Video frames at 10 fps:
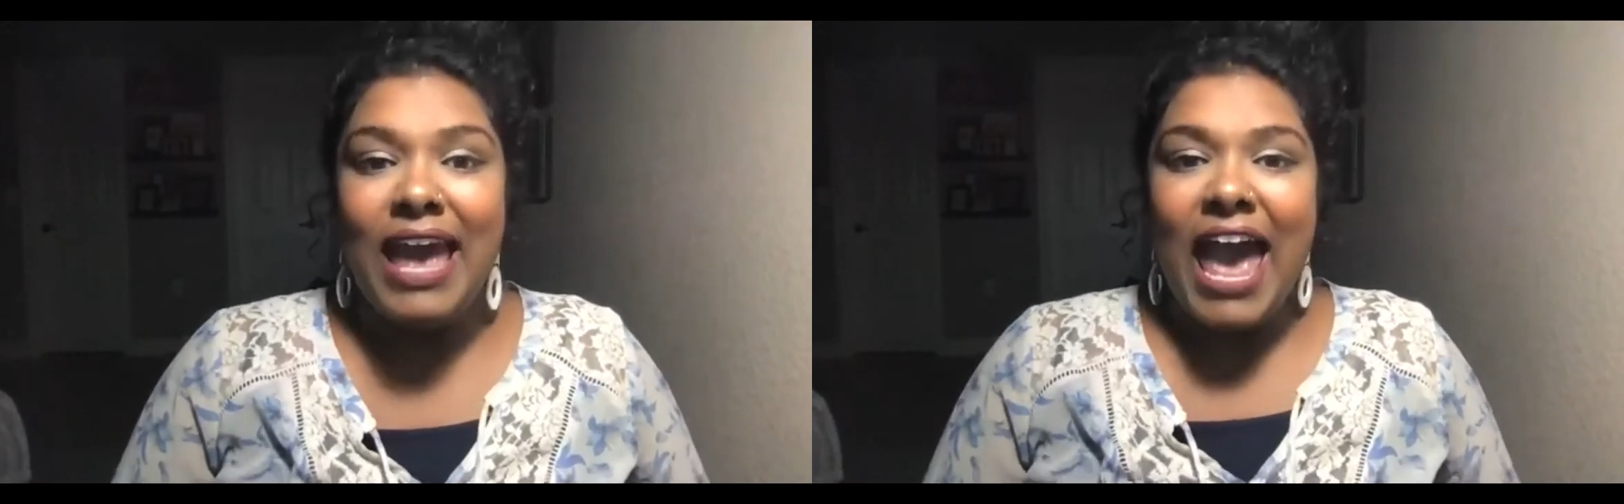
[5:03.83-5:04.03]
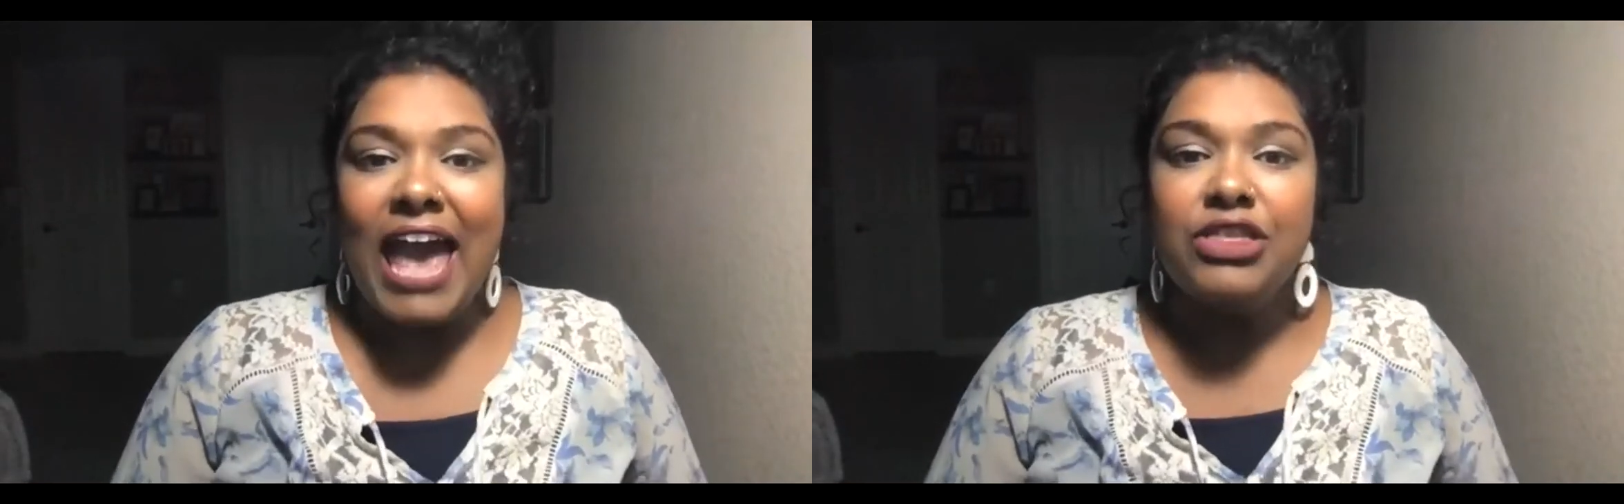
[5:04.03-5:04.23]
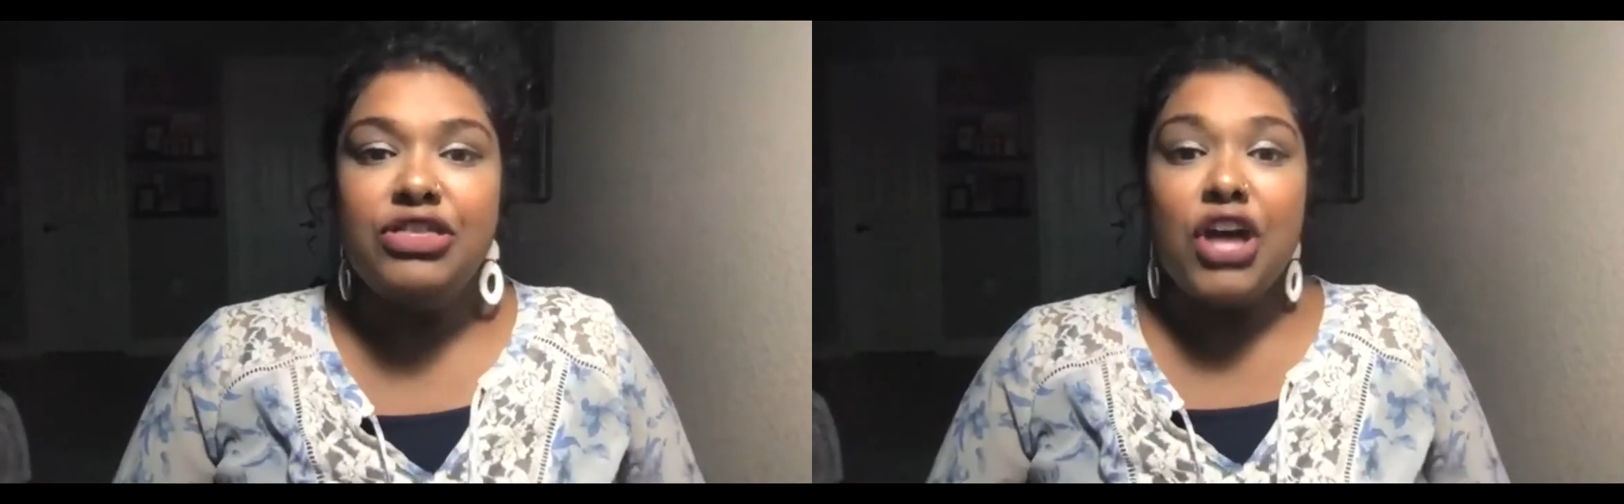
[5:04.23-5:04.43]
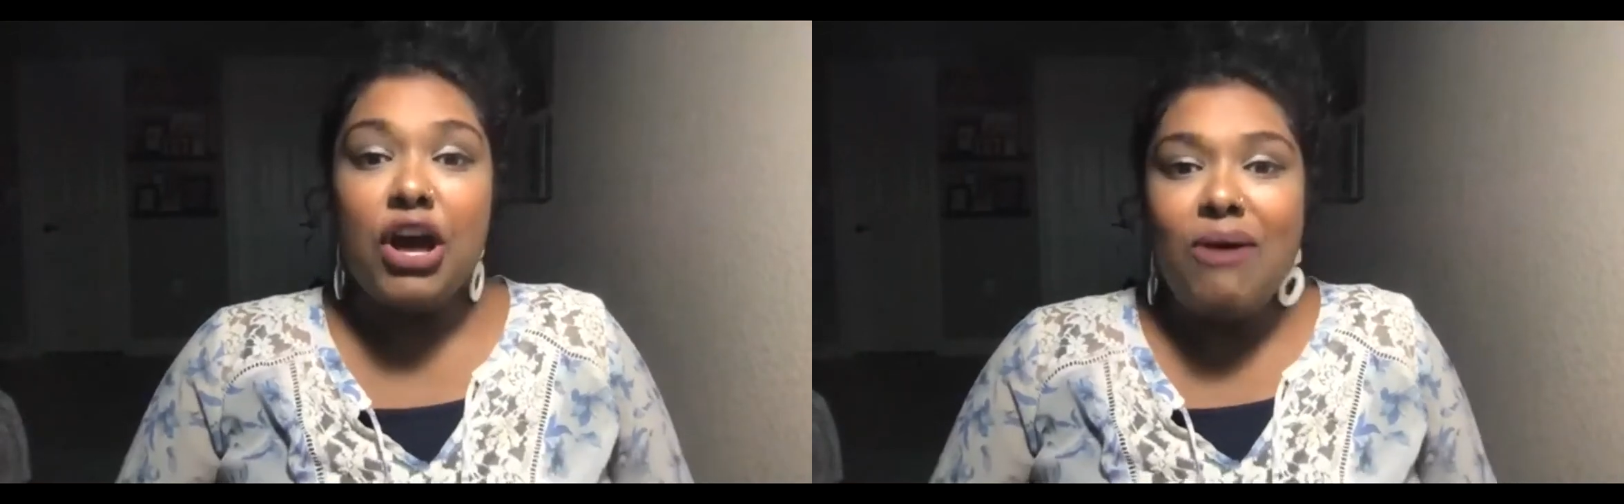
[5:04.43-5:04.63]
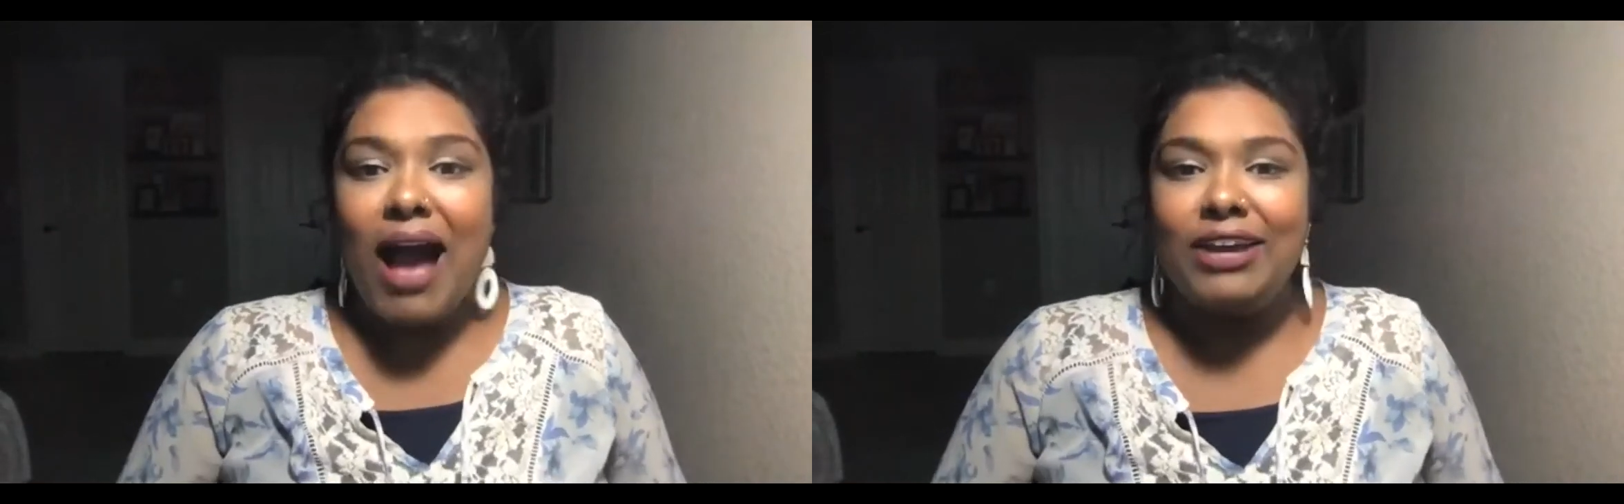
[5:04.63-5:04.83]
And
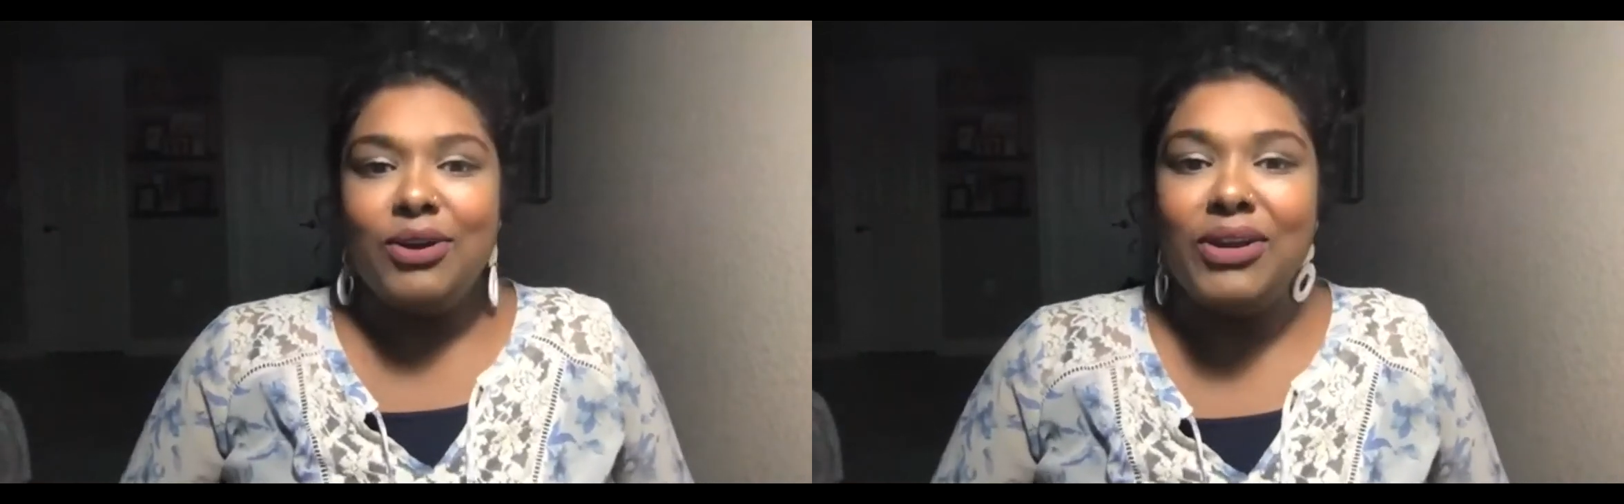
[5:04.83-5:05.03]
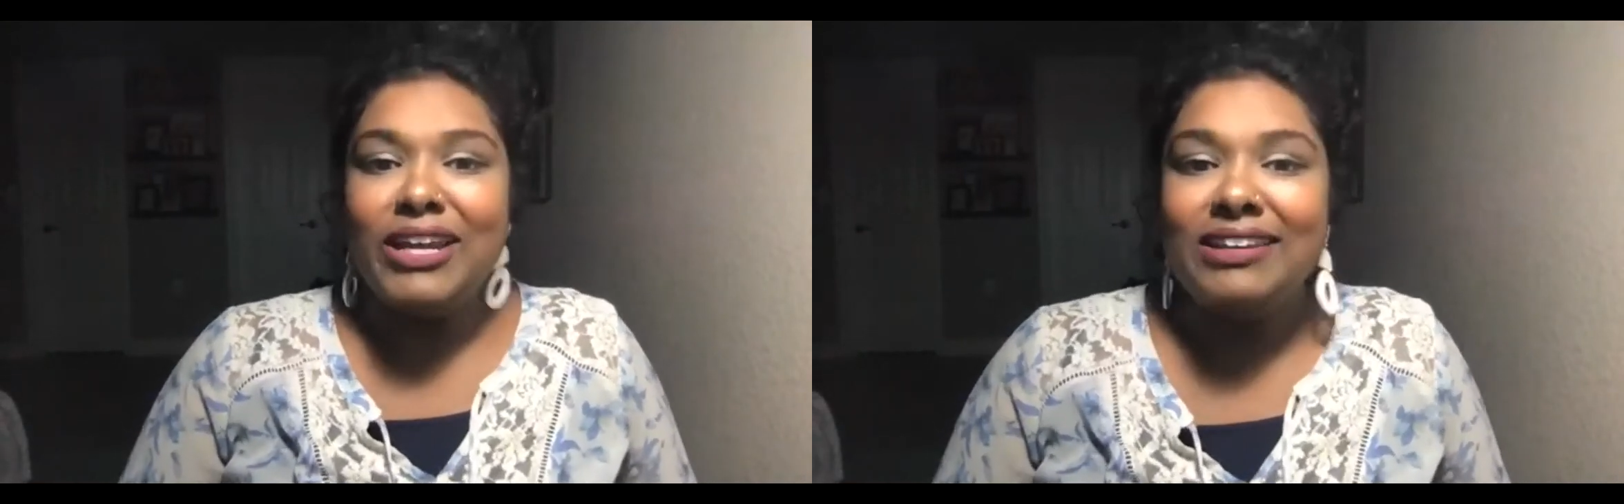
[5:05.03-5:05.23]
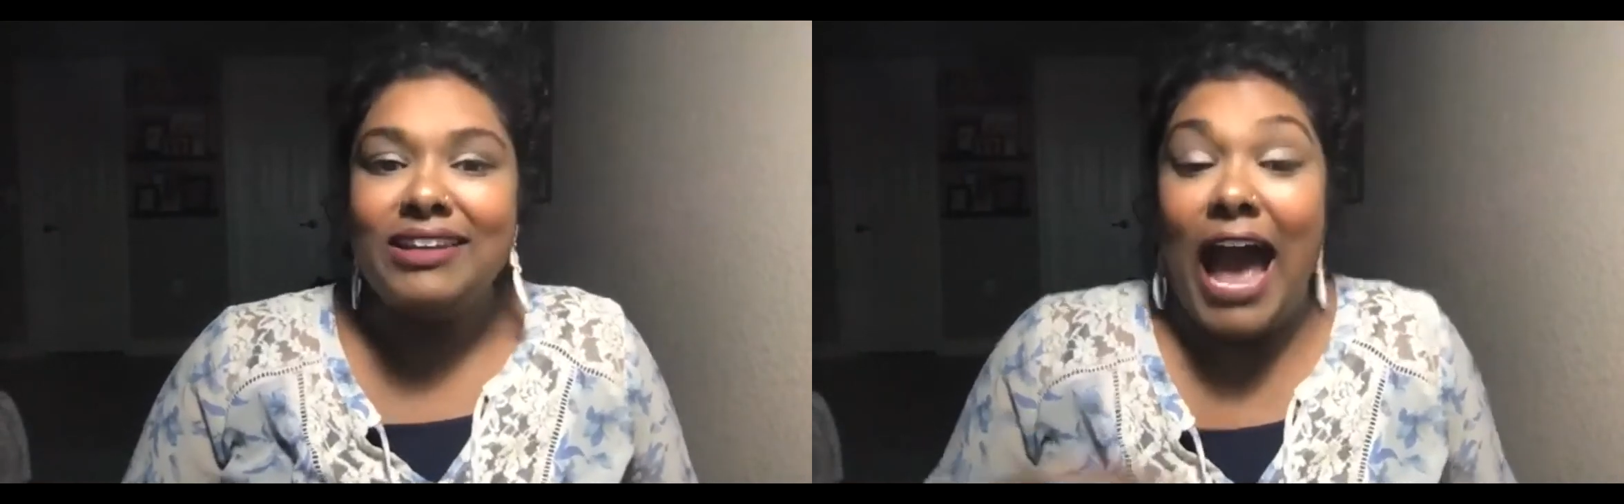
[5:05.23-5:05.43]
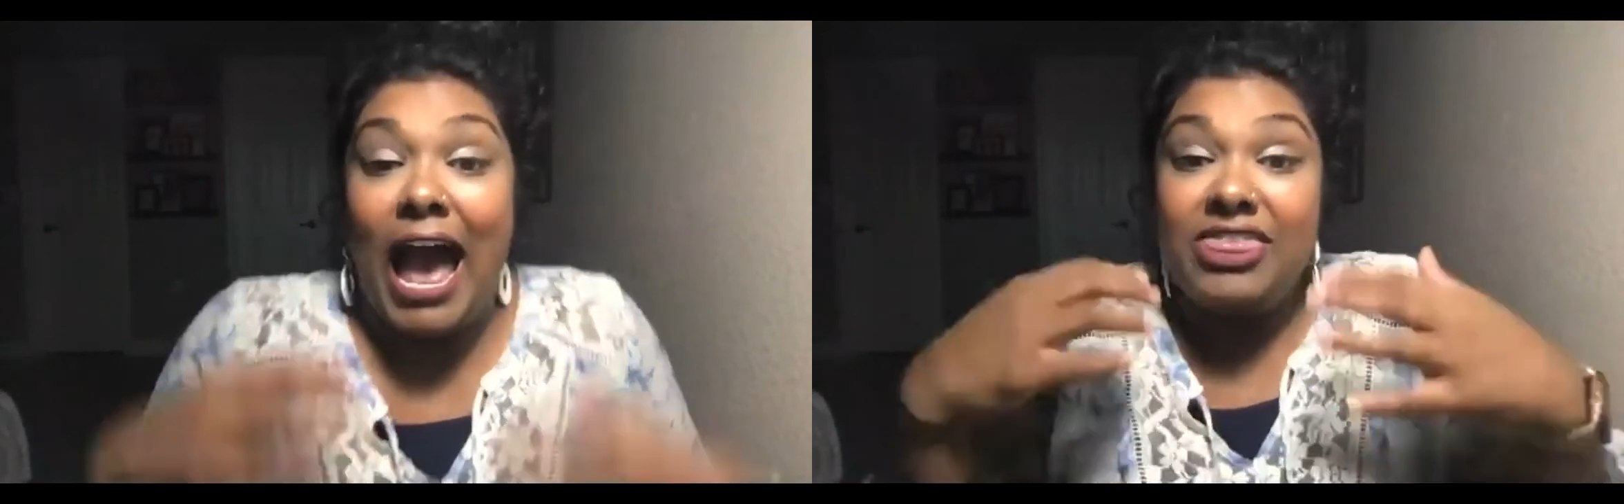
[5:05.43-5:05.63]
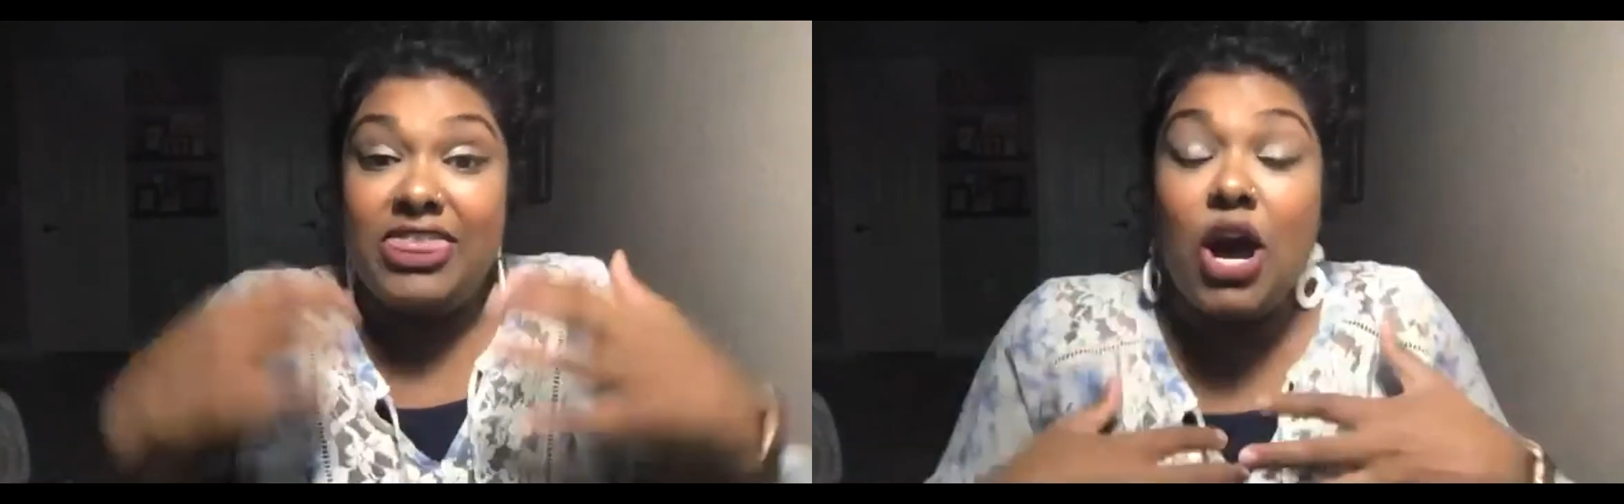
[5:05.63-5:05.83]
though I
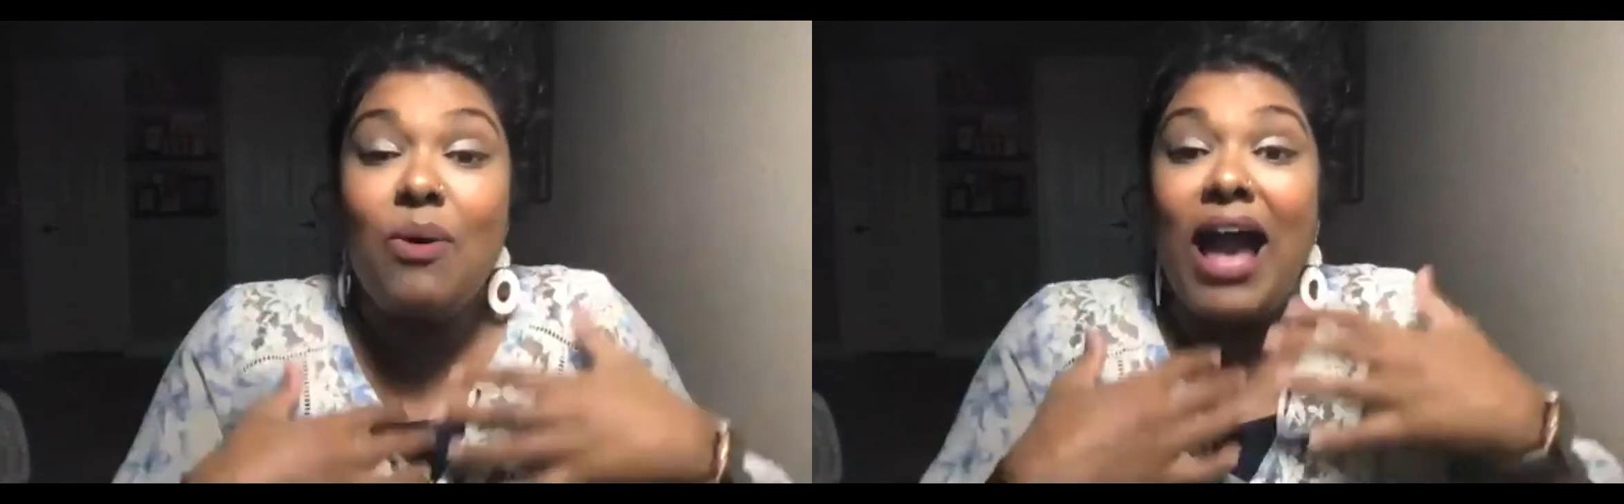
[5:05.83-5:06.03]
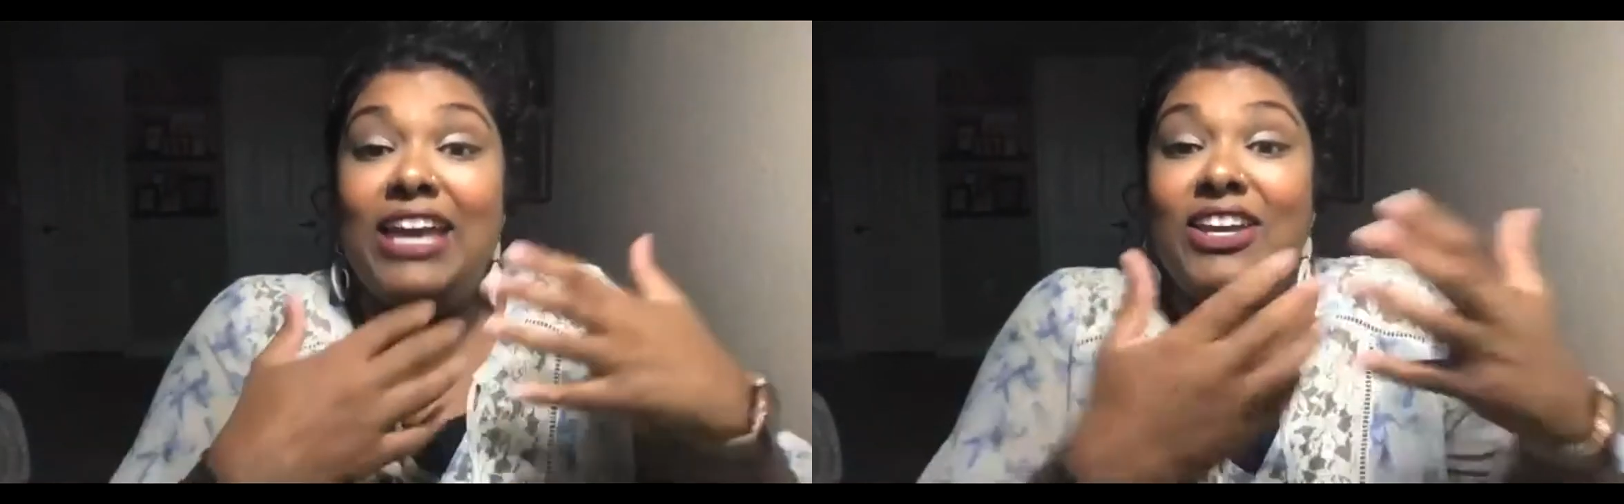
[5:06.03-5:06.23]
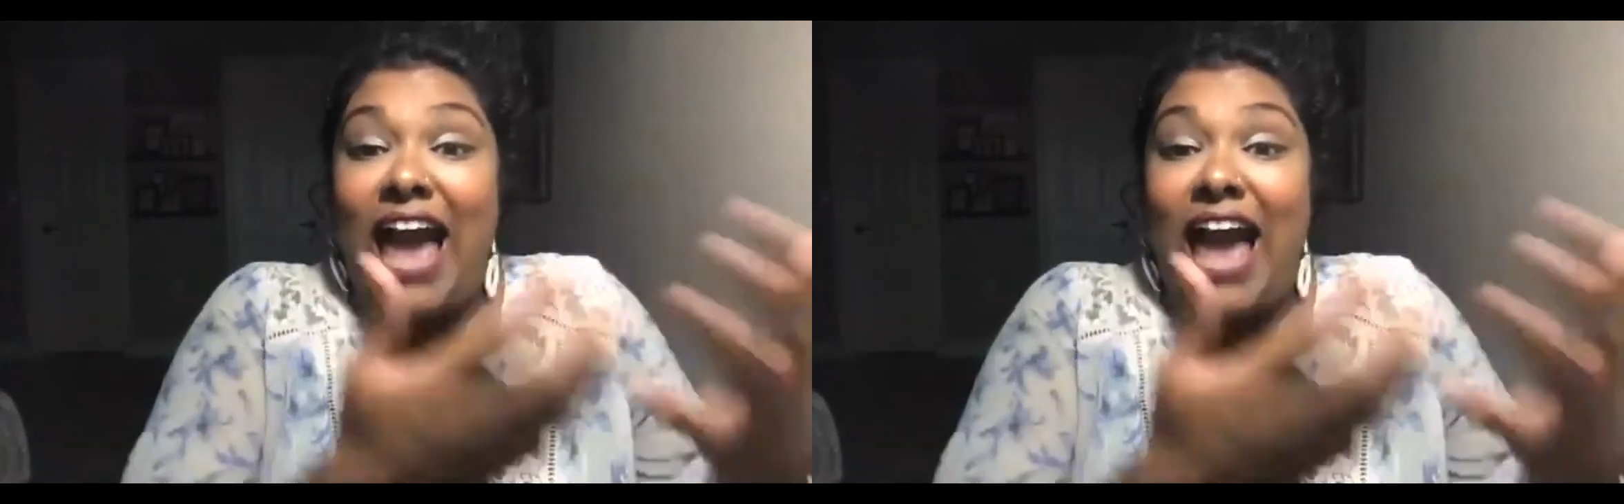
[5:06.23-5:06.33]
could